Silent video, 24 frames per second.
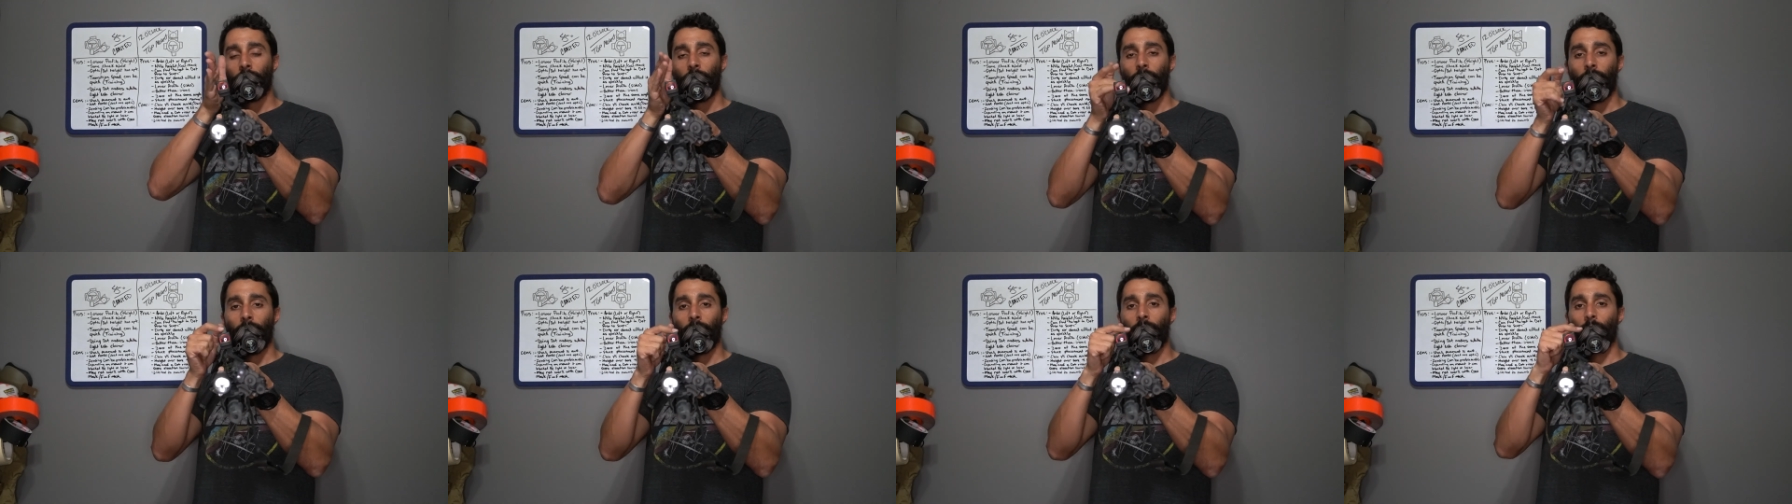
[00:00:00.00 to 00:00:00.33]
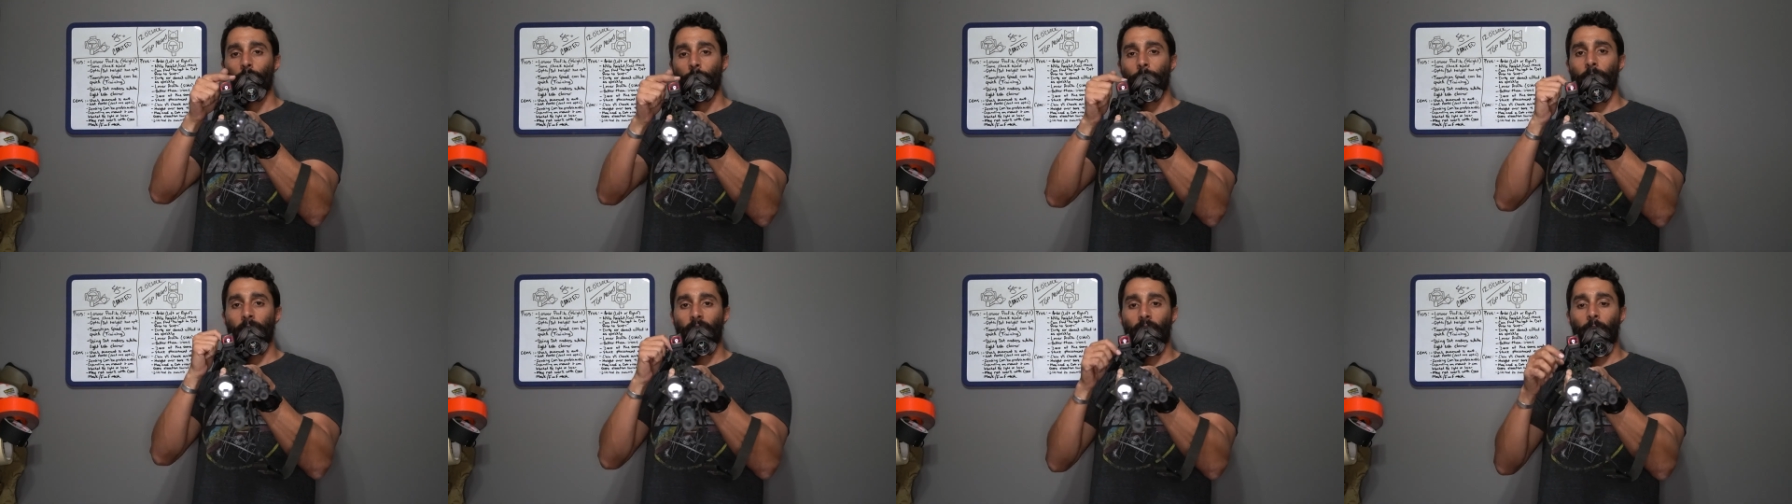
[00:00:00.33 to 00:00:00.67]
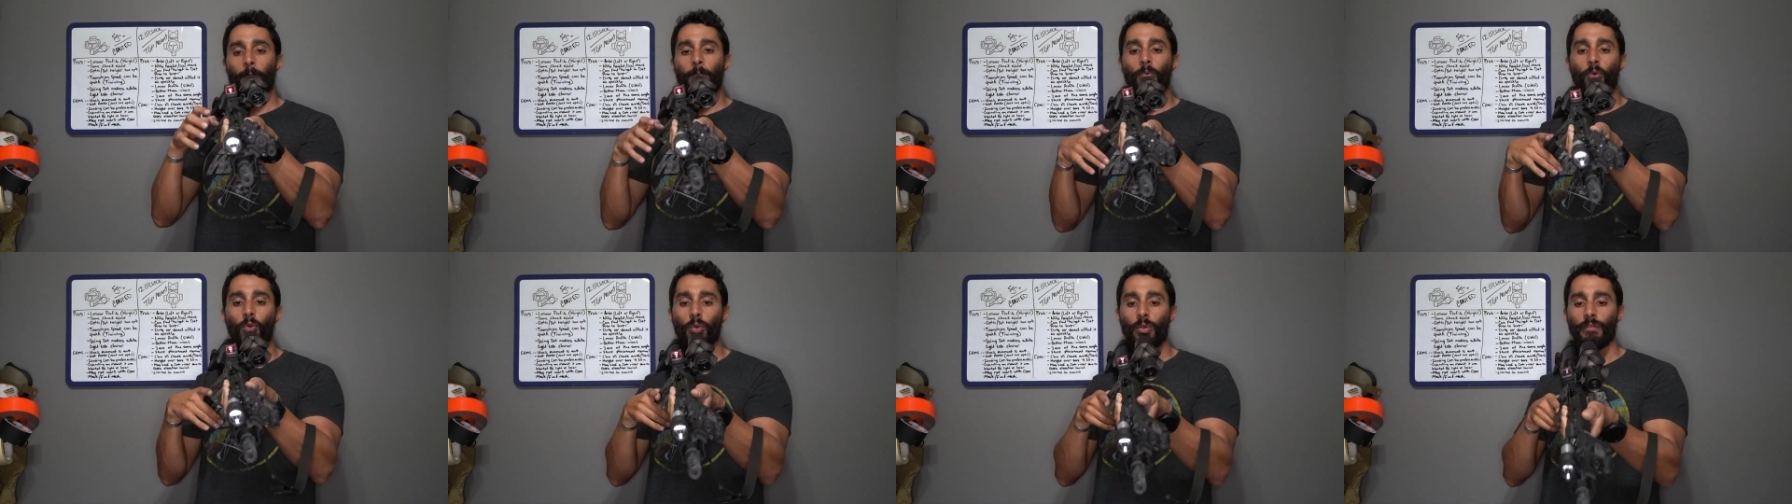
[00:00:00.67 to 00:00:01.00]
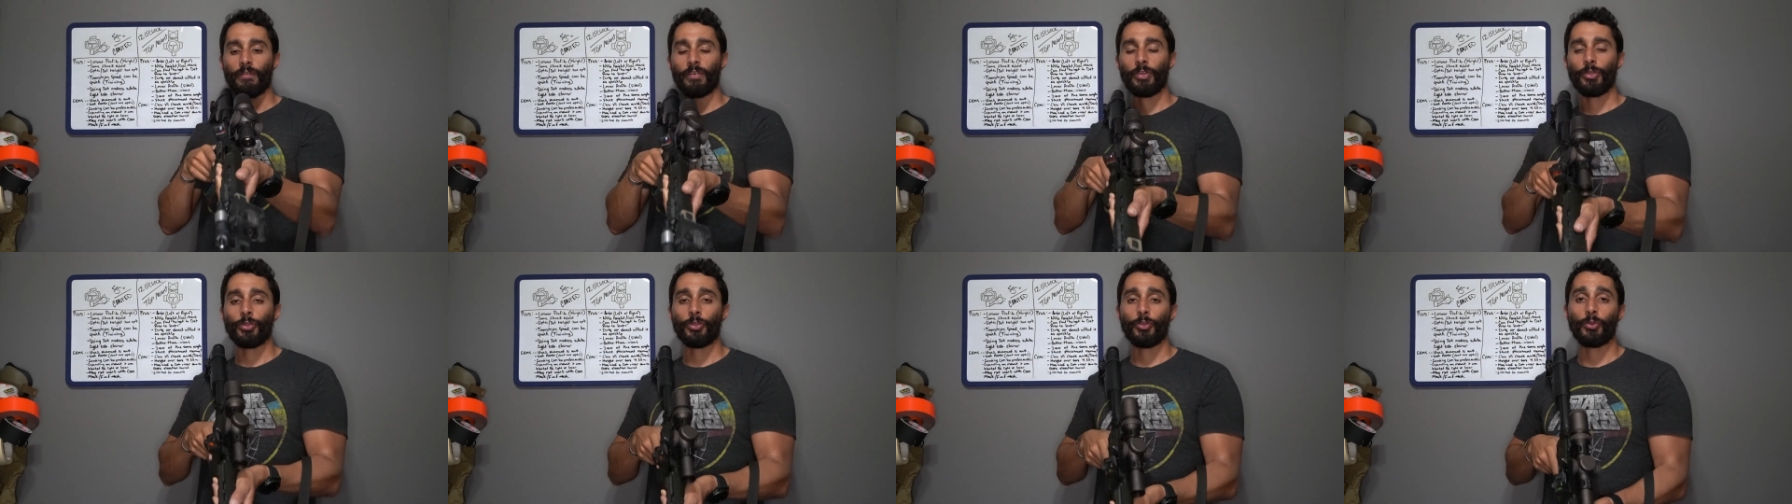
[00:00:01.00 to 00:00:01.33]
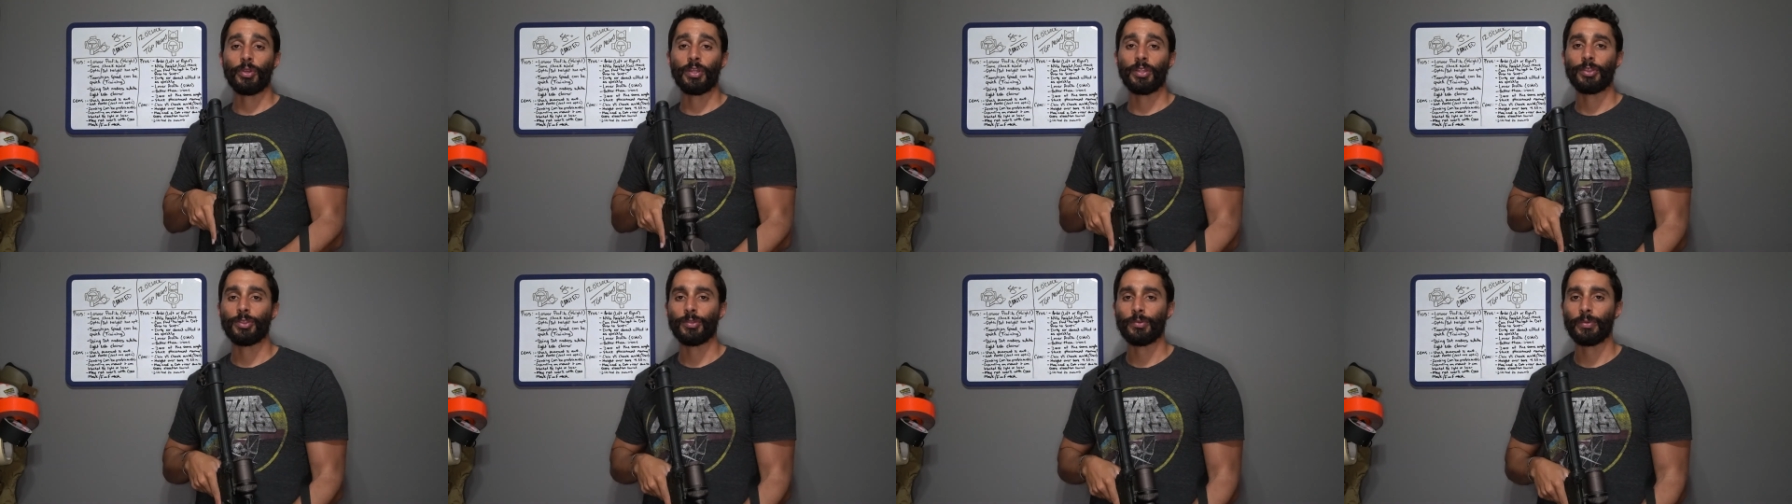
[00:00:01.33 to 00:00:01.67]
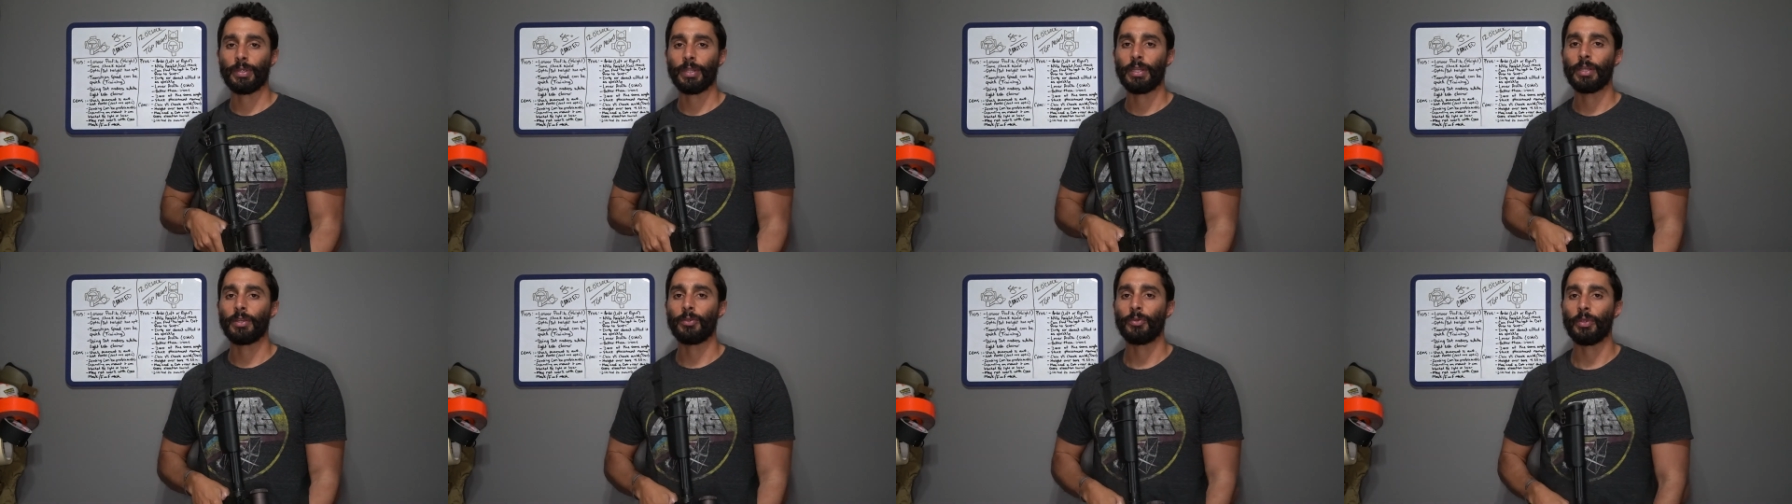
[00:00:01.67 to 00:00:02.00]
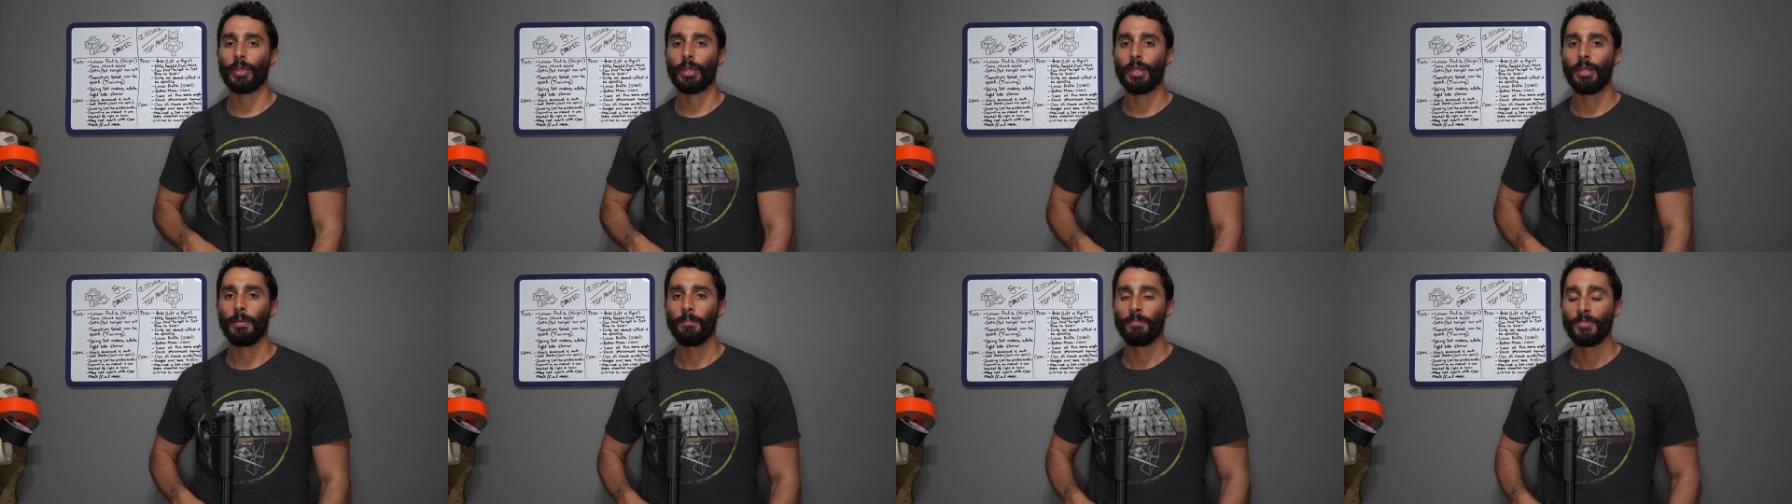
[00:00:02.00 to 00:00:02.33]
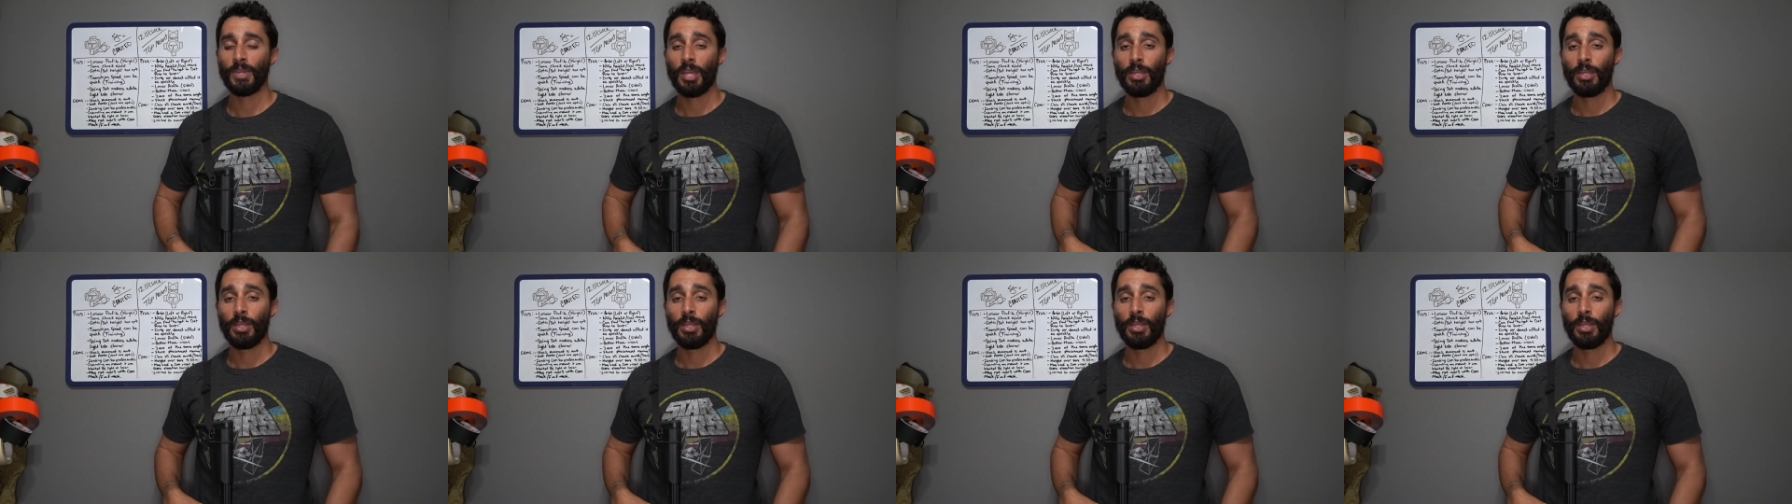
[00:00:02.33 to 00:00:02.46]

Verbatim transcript: and it would be at more of a 33 degree.